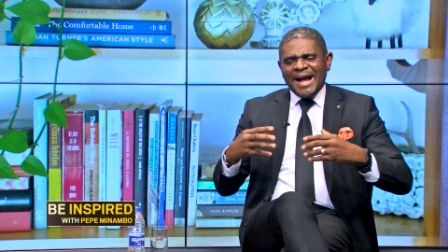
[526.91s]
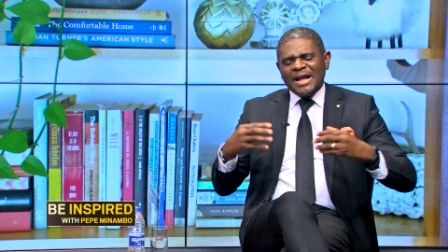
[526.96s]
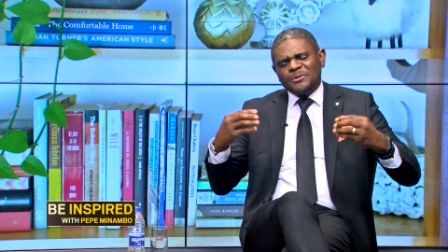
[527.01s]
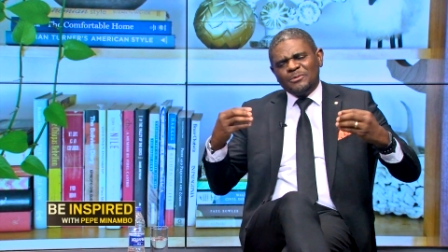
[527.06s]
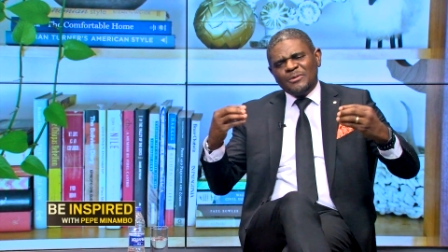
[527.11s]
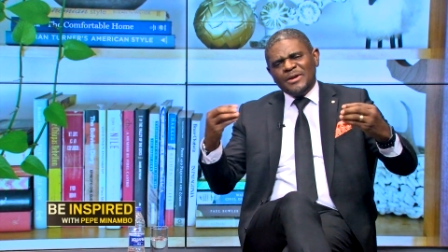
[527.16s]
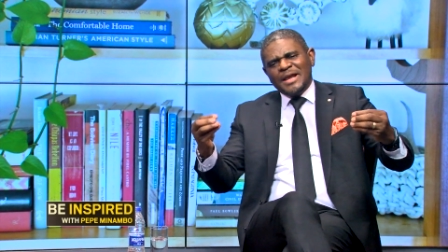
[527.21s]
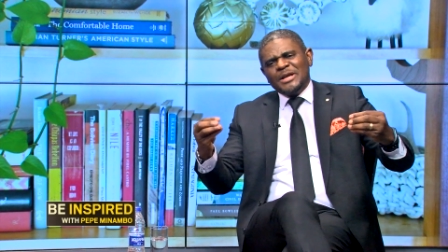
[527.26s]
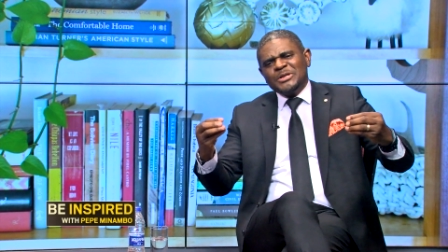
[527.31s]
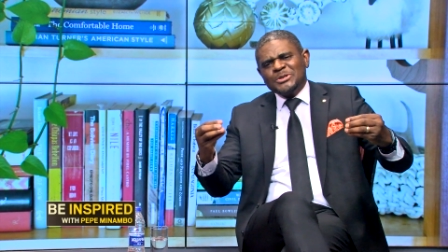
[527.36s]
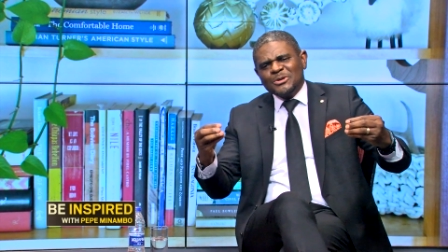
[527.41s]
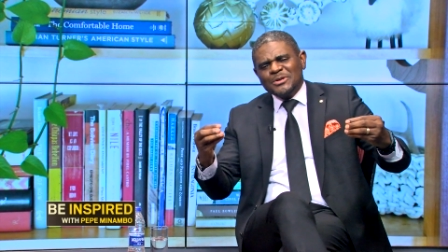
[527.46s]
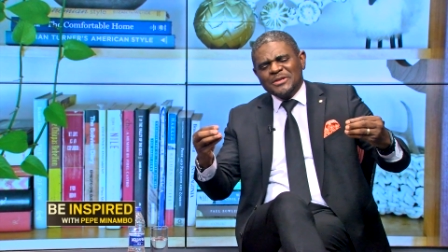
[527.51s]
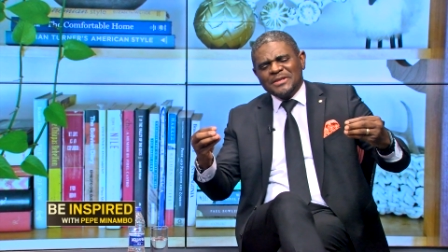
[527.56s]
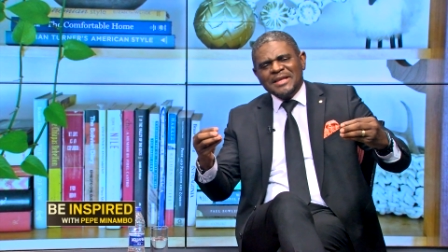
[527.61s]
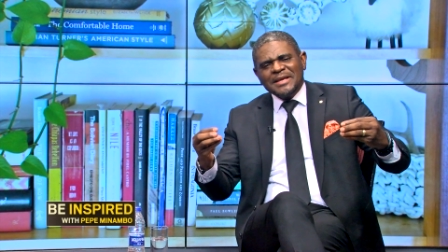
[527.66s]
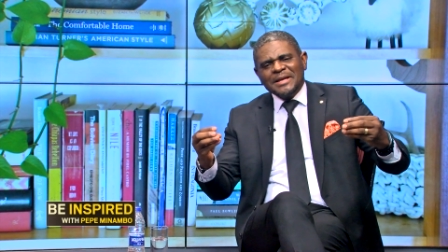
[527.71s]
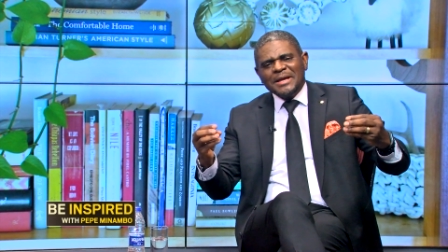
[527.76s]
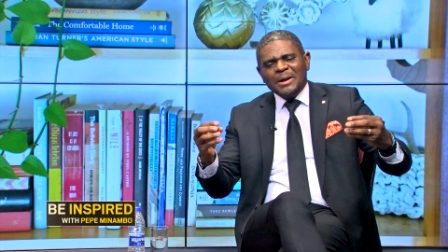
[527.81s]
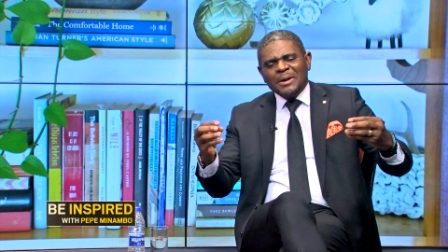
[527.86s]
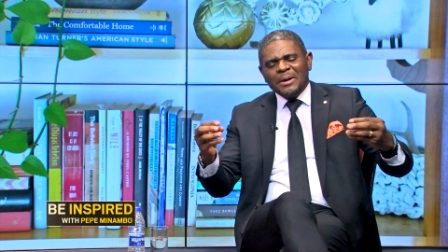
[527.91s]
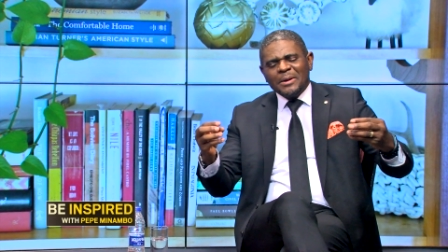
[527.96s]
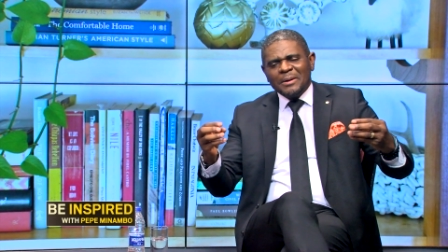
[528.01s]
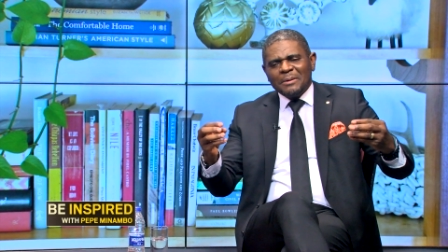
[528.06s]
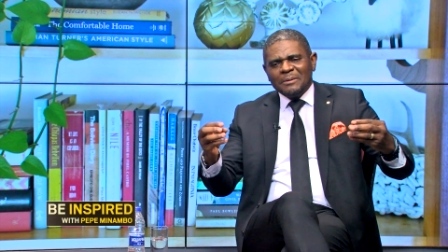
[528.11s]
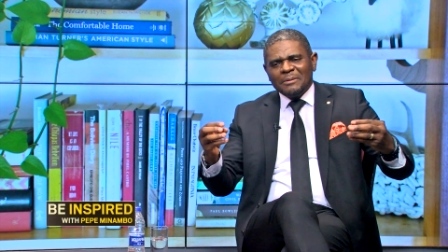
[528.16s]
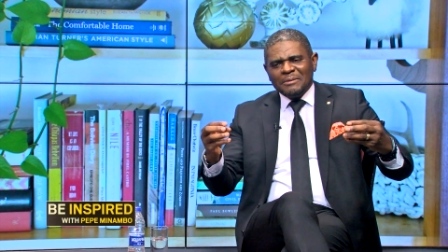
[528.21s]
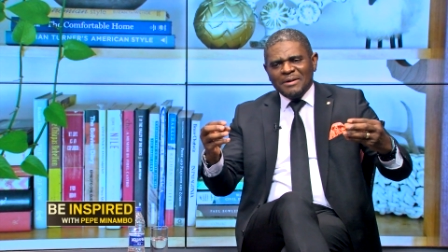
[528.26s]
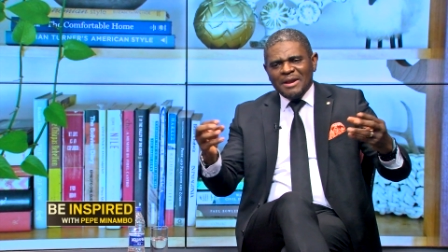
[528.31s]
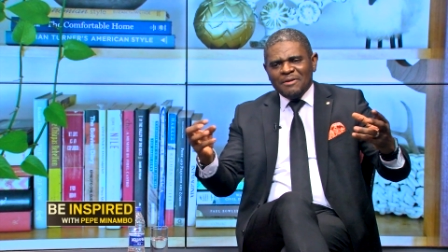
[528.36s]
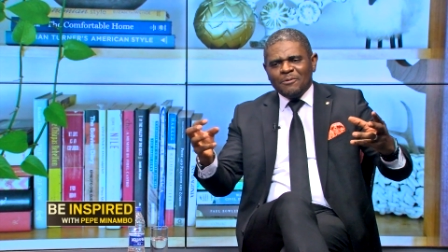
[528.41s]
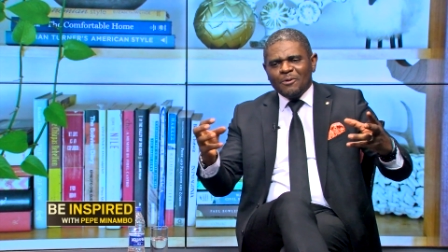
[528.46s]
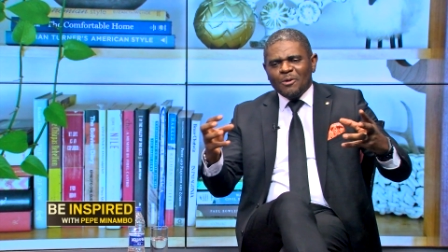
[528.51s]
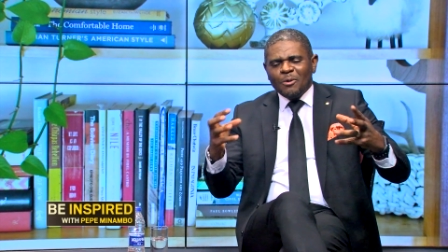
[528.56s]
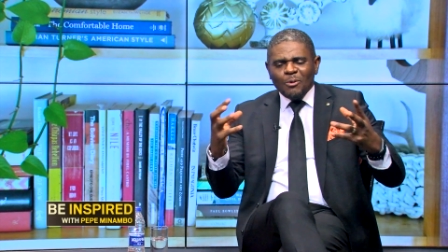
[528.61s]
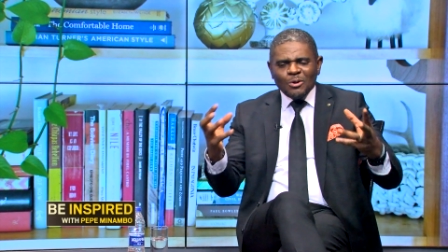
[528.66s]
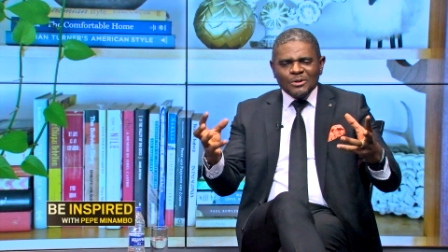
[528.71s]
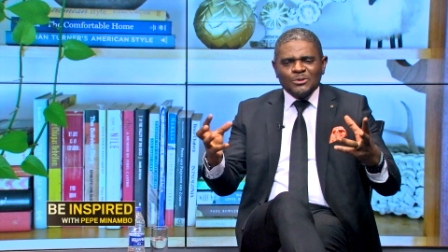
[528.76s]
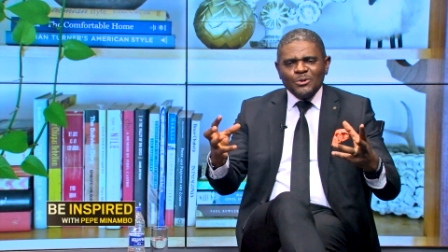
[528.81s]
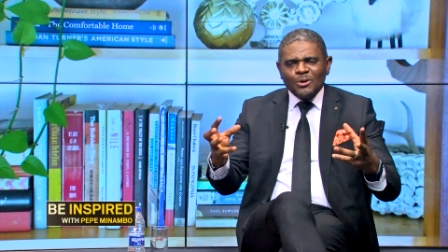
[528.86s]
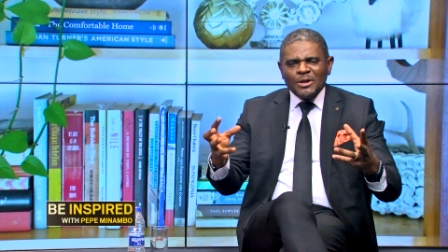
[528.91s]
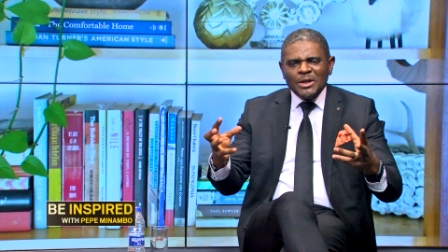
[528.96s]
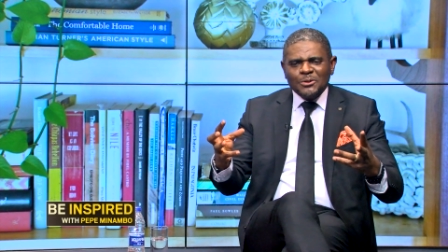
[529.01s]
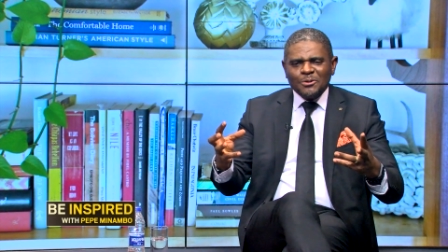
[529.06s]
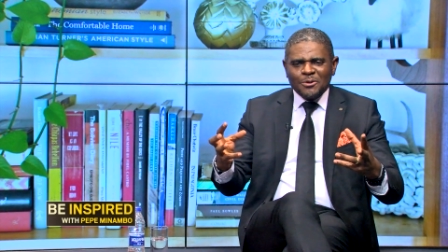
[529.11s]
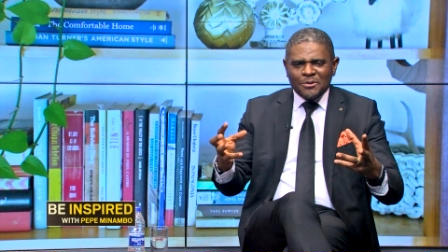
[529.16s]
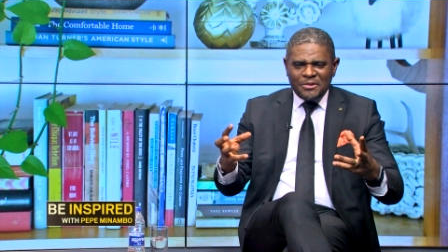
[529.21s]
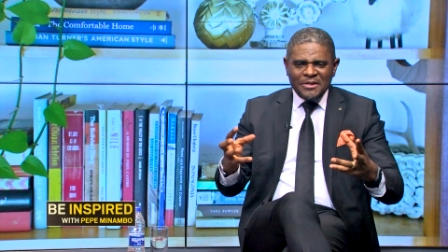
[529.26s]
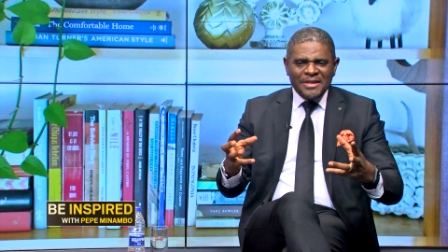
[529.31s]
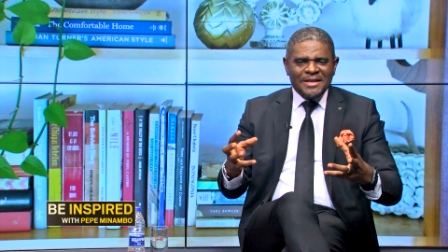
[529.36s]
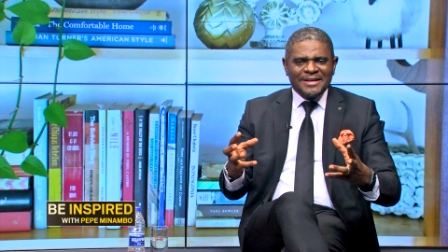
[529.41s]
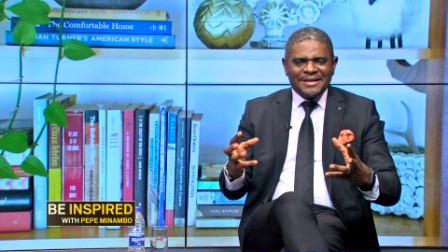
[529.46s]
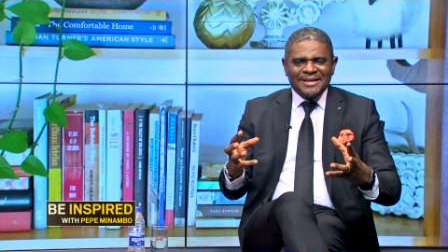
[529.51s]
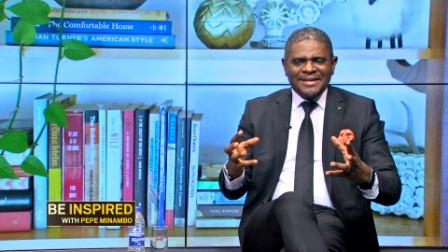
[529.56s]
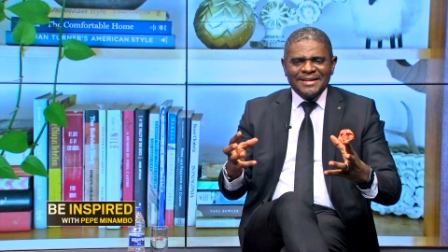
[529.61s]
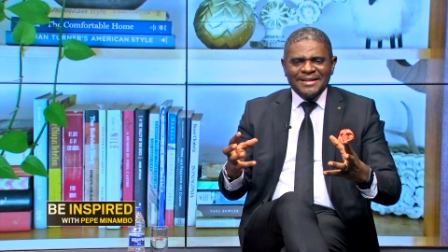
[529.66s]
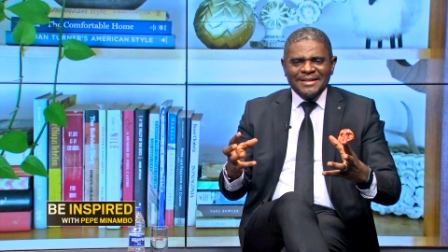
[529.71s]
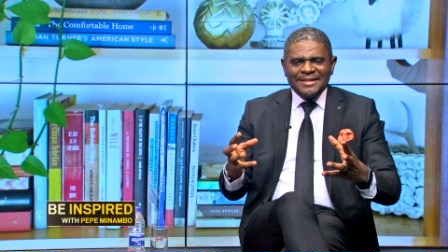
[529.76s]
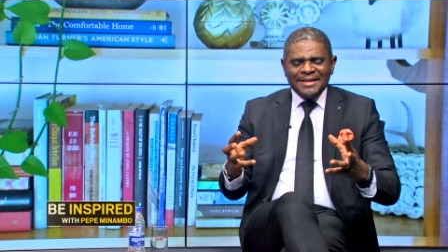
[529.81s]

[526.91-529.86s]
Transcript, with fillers: At relation thing level, what's your little thing?